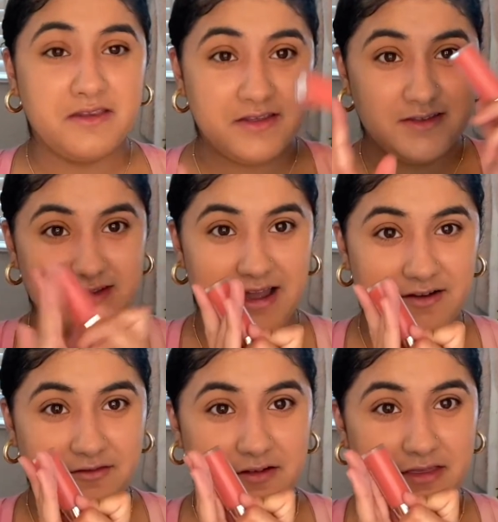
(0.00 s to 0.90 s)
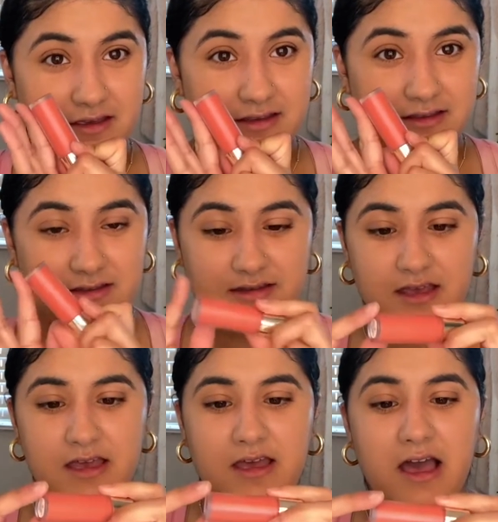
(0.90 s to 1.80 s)
now for this,
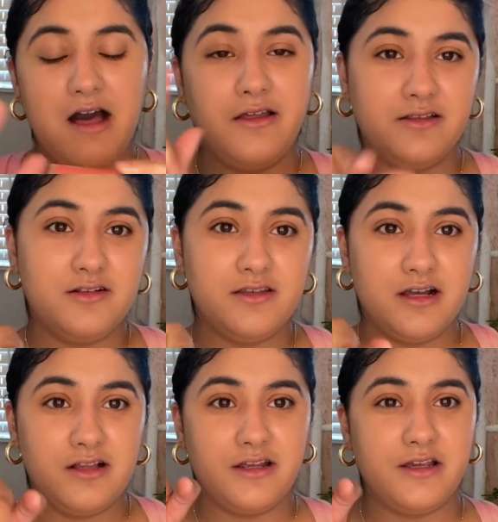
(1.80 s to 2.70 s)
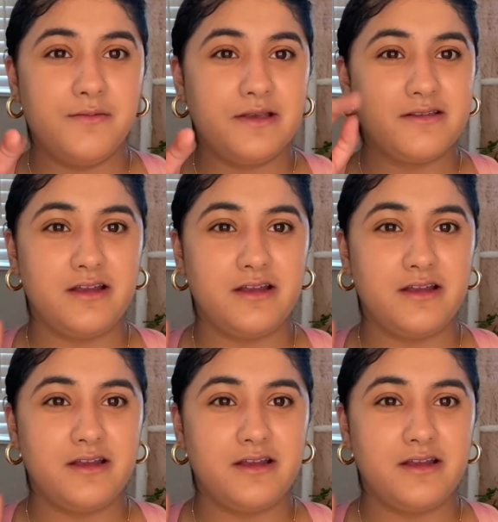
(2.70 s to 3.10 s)
I'll insert the color here because